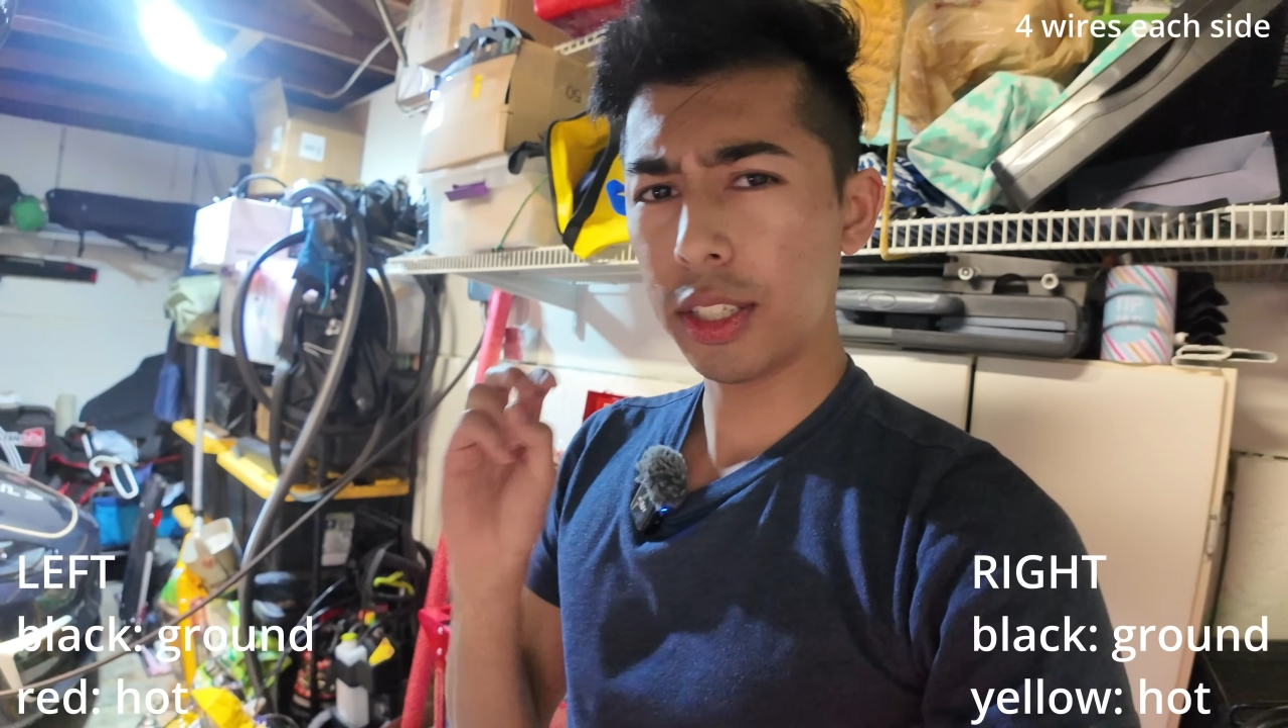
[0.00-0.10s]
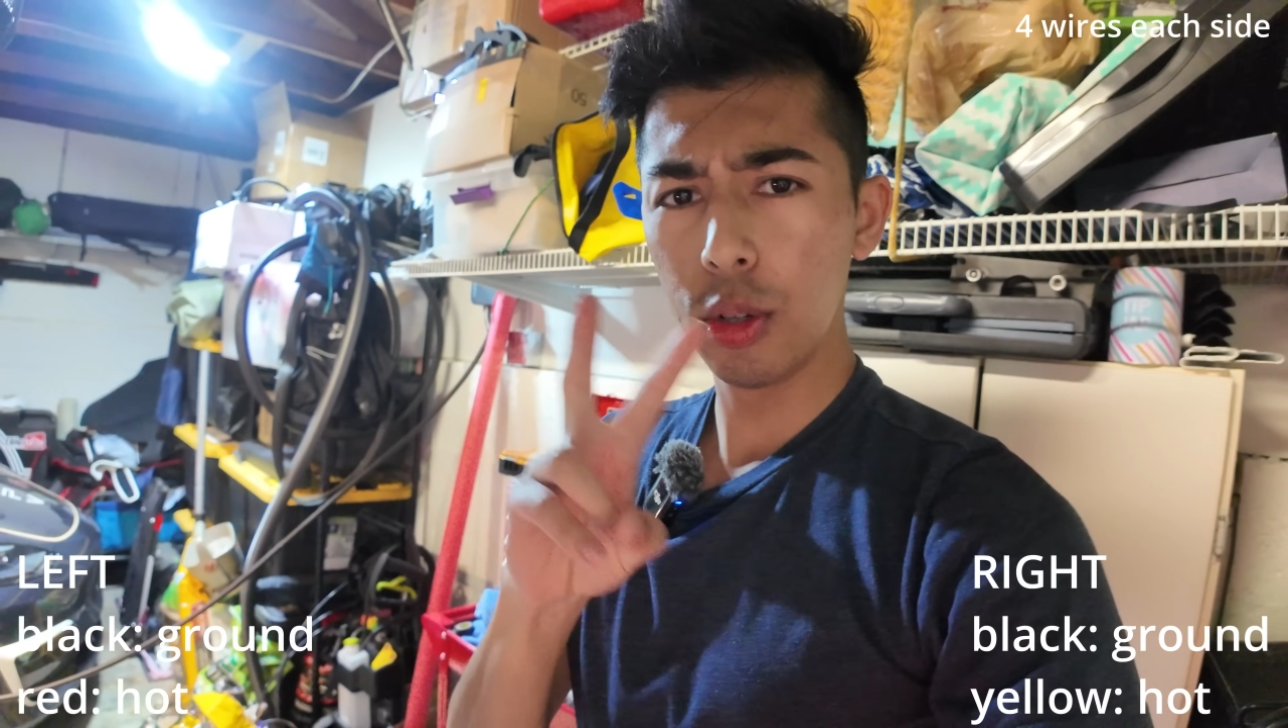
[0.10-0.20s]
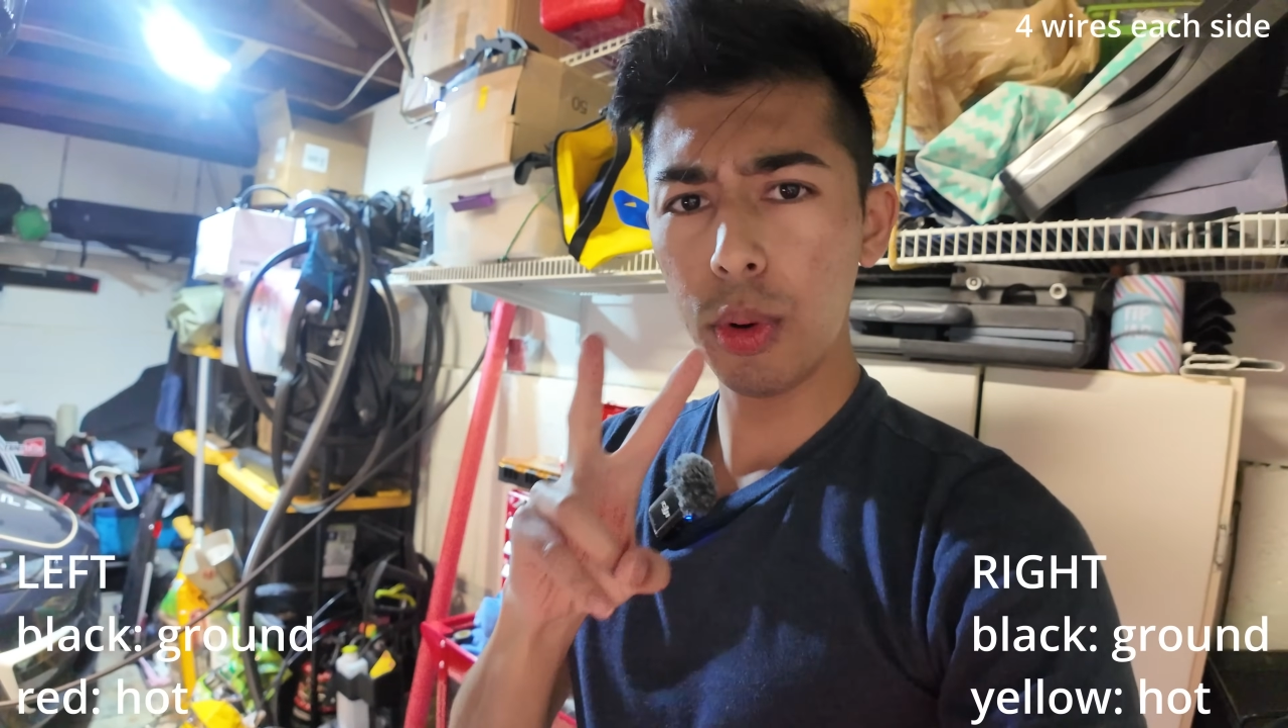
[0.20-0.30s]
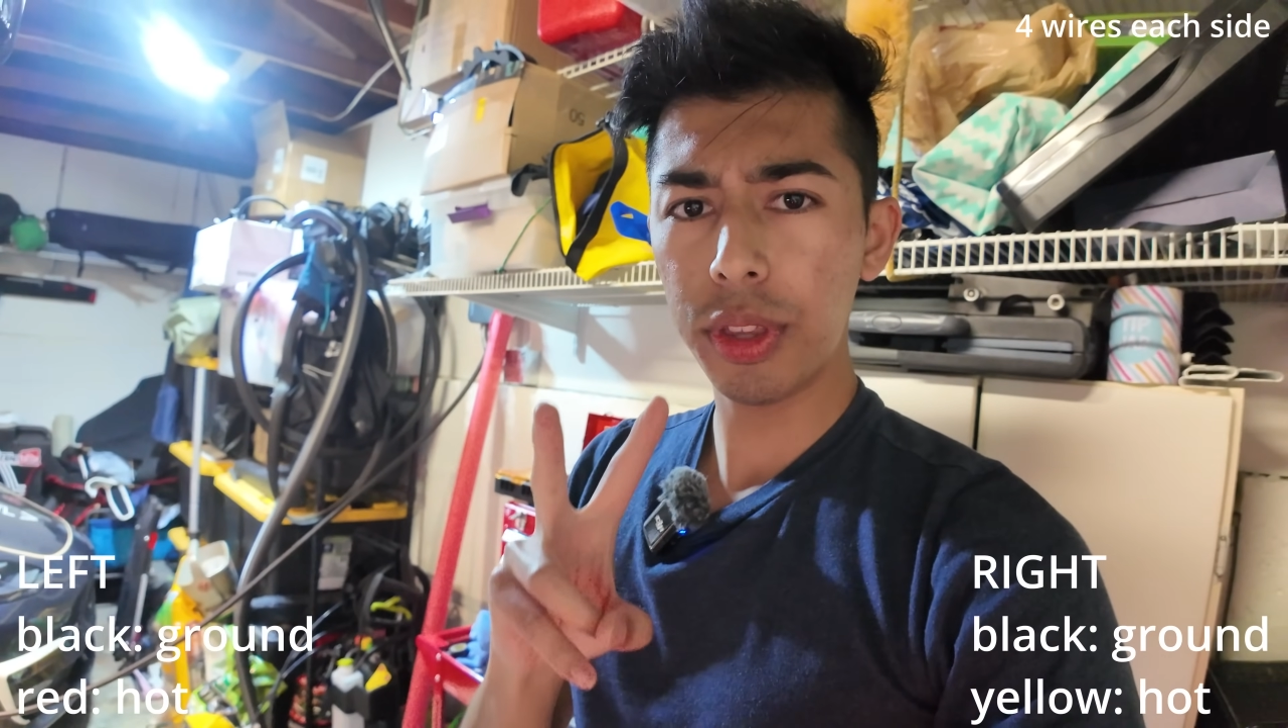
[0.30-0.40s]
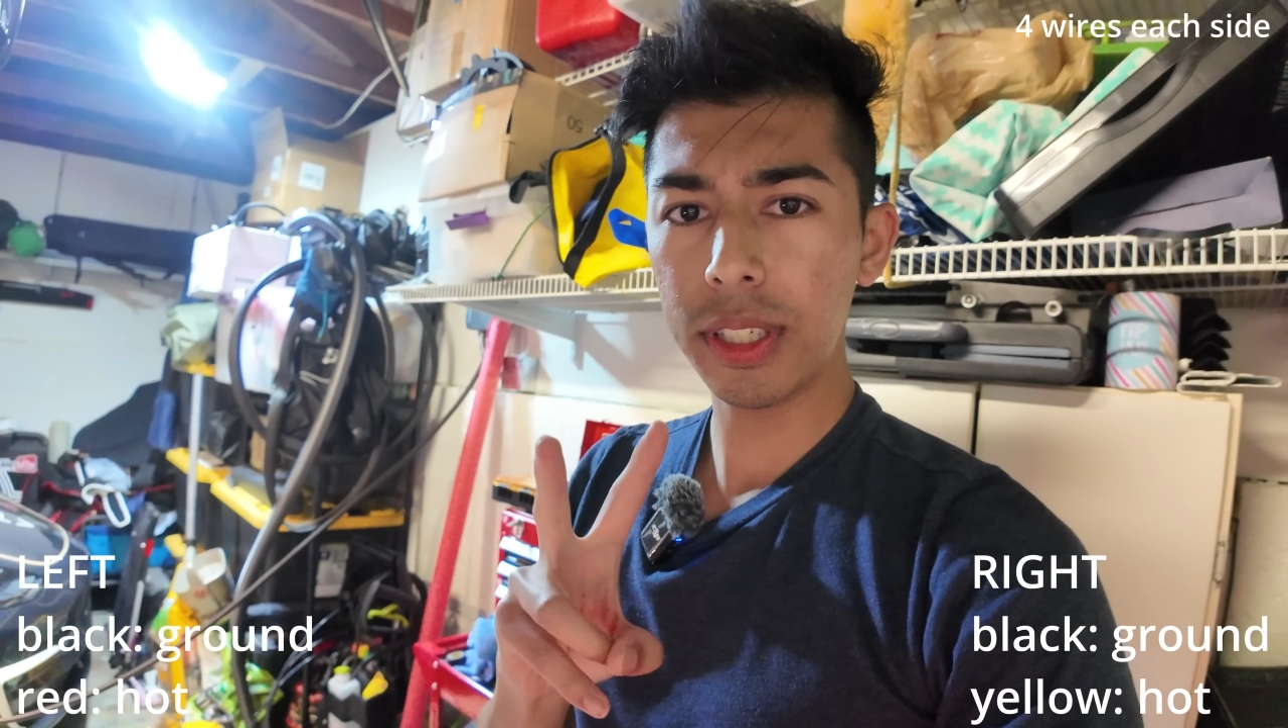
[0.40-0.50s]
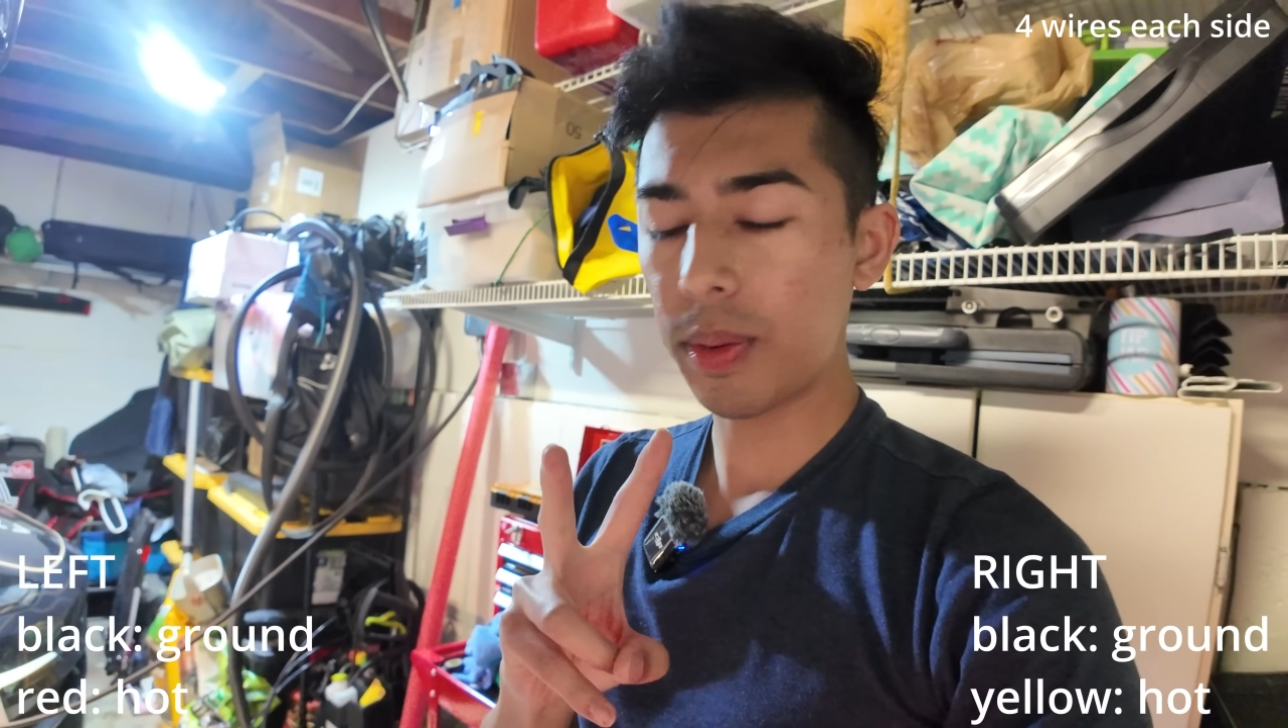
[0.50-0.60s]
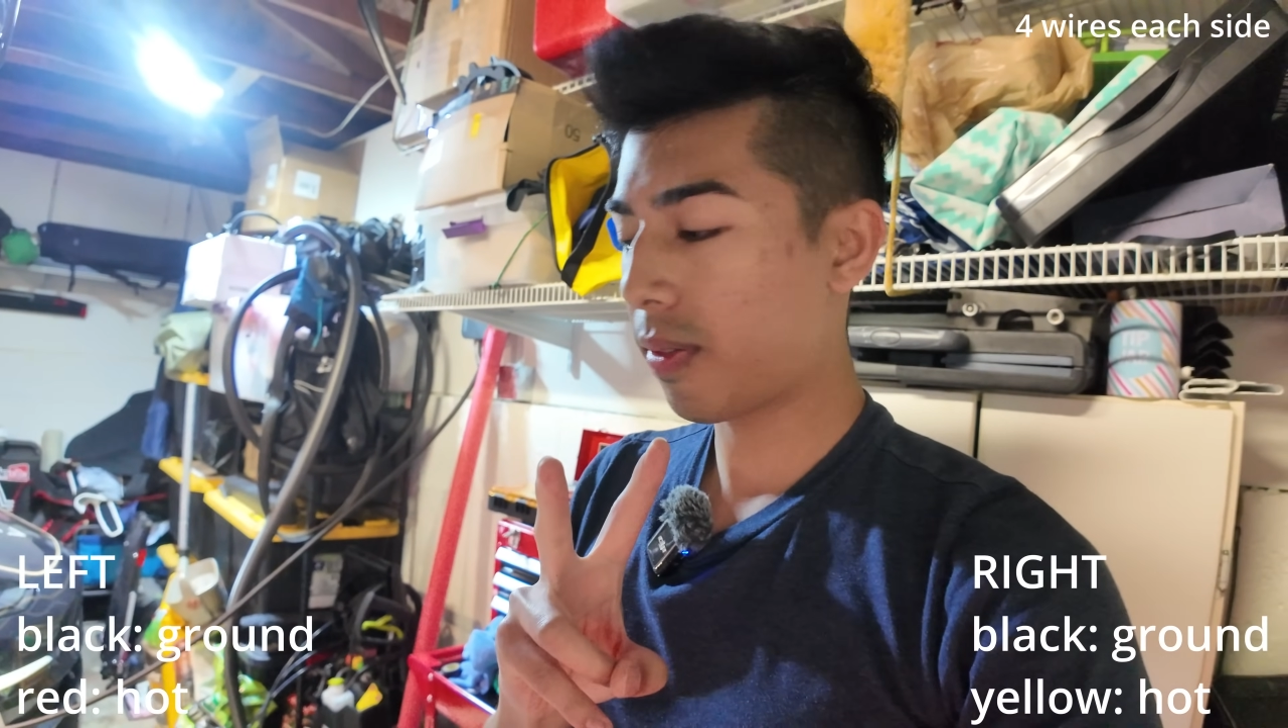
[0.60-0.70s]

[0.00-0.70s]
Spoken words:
two more things that